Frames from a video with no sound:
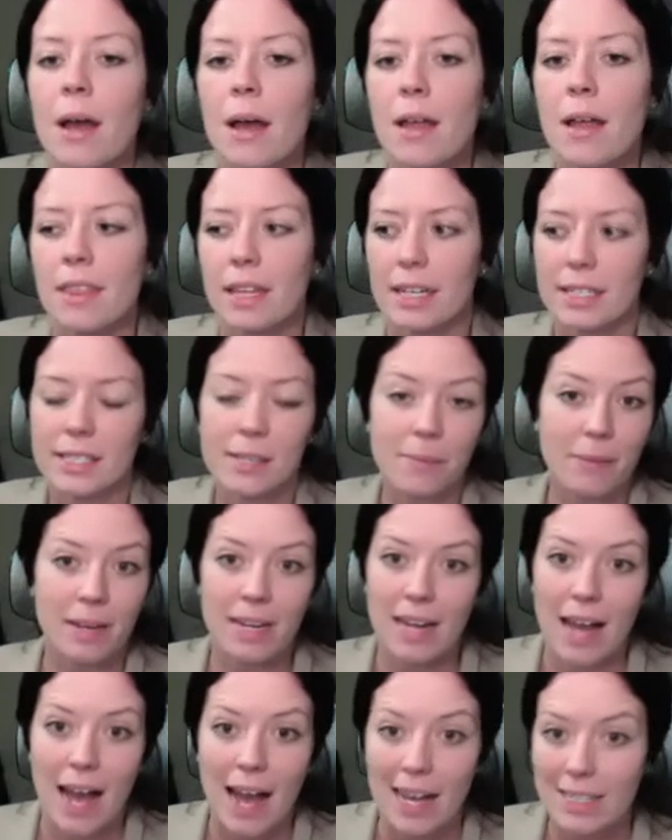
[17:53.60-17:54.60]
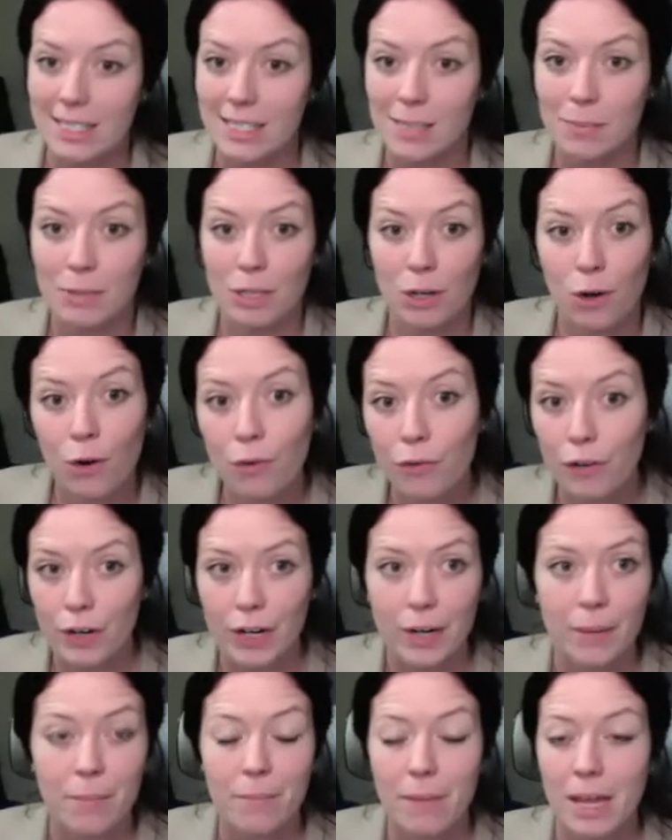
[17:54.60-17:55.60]
That doesn't mean it has to be
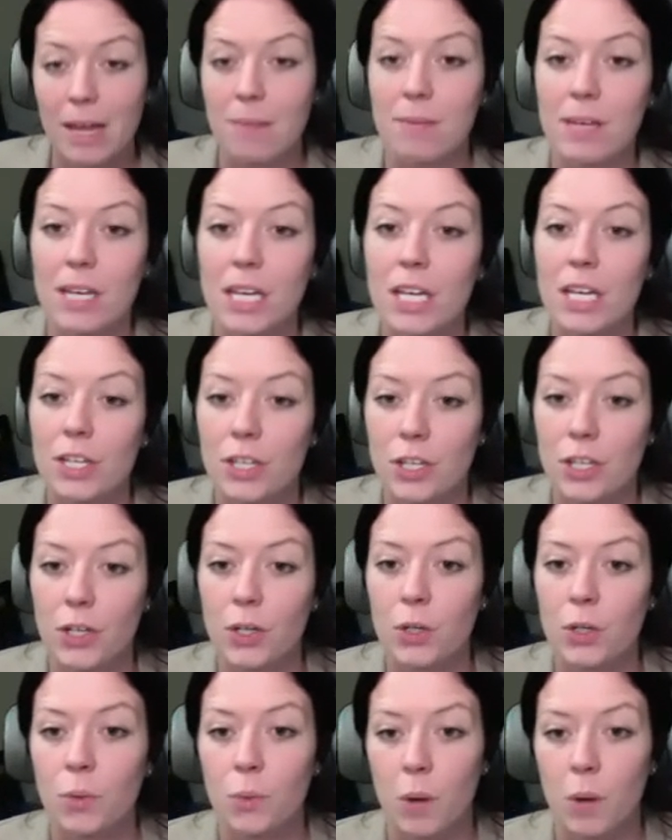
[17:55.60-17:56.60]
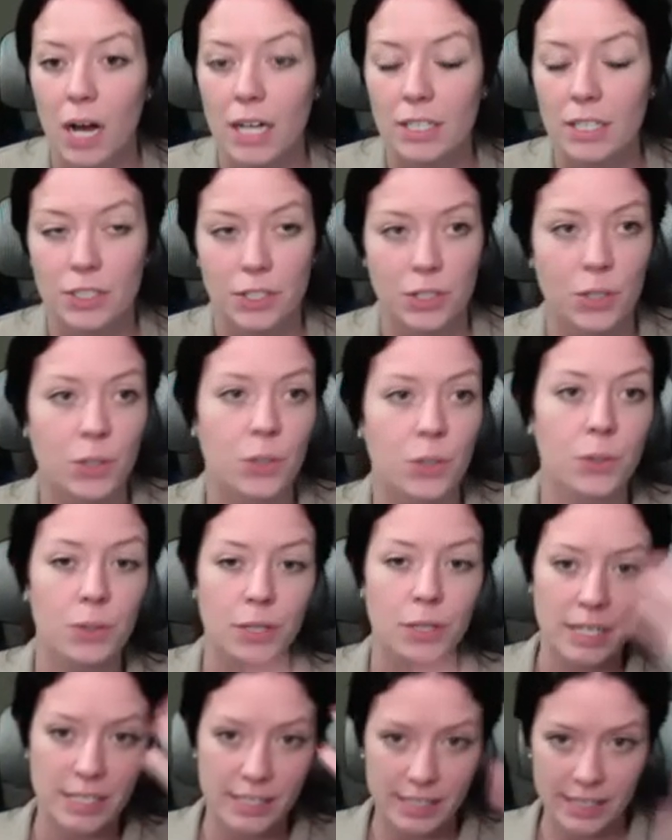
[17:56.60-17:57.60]
over. Maybe you want to
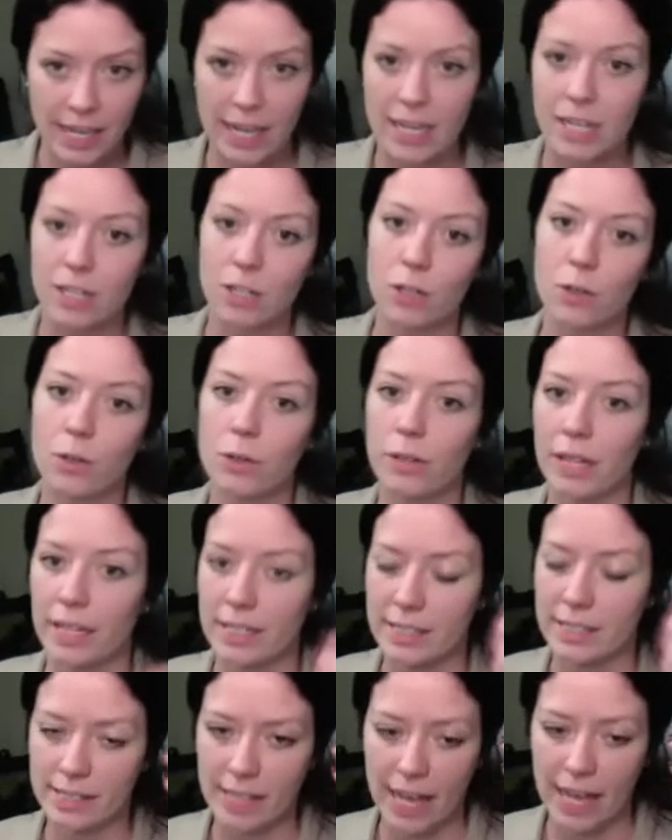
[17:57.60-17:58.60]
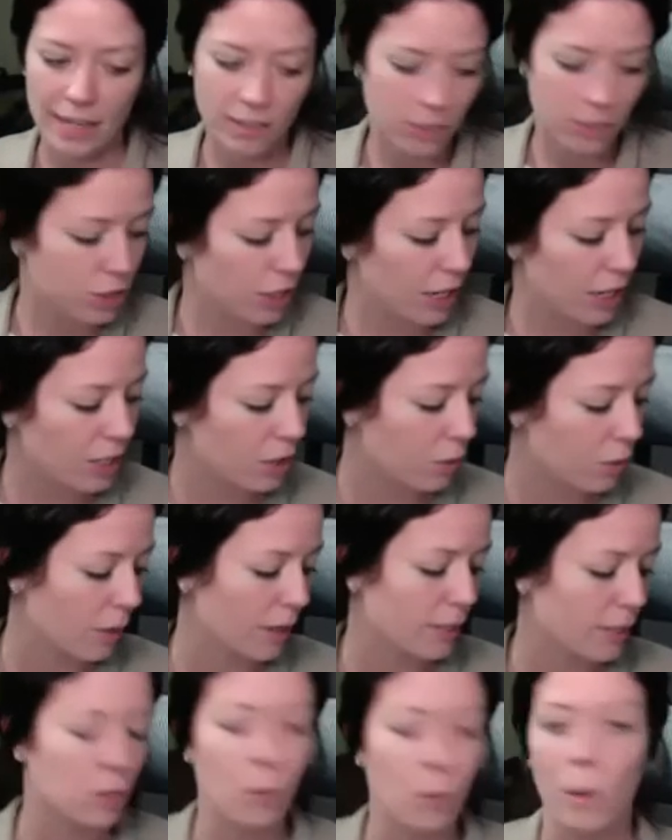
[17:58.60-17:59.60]
set
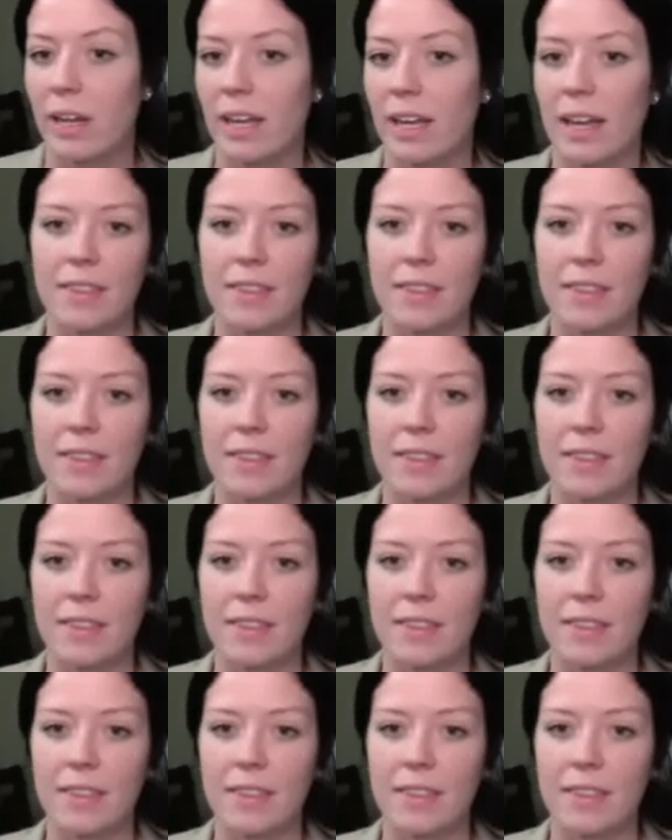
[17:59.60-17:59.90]
January 20th